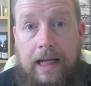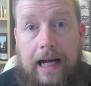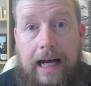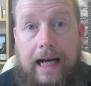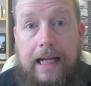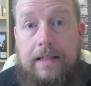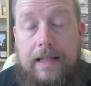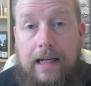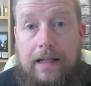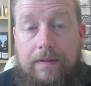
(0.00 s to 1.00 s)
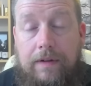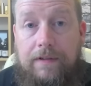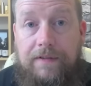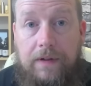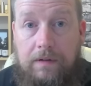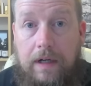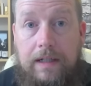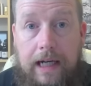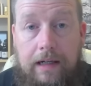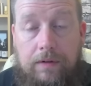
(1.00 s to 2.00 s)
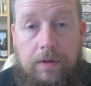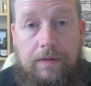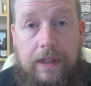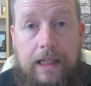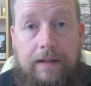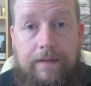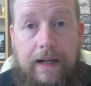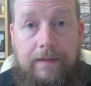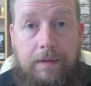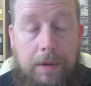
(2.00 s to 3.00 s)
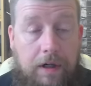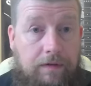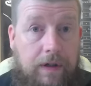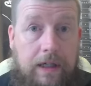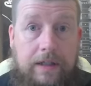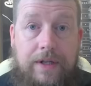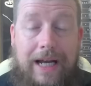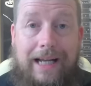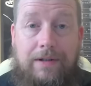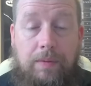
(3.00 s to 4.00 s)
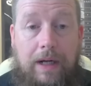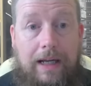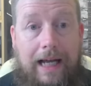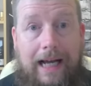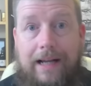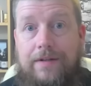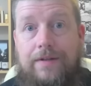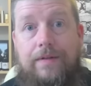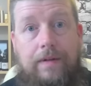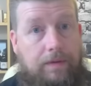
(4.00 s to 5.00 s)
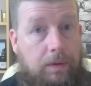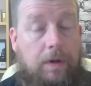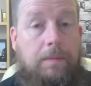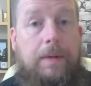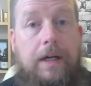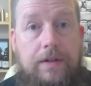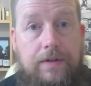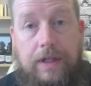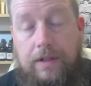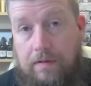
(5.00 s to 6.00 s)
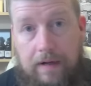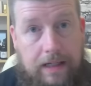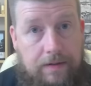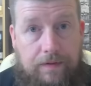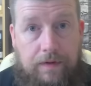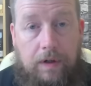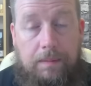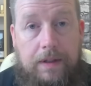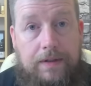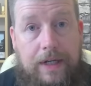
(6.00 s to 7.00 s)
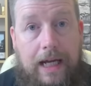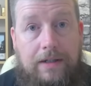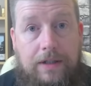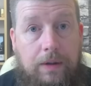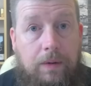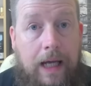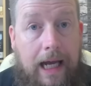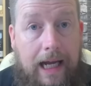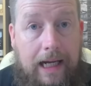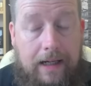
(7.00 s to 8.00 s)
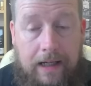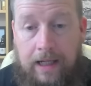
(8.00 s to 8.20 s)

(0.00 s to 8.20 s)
and that'll give you a full rundown of all of the flavour profiles, as well as if you want to purchase it direct from Stash, you can,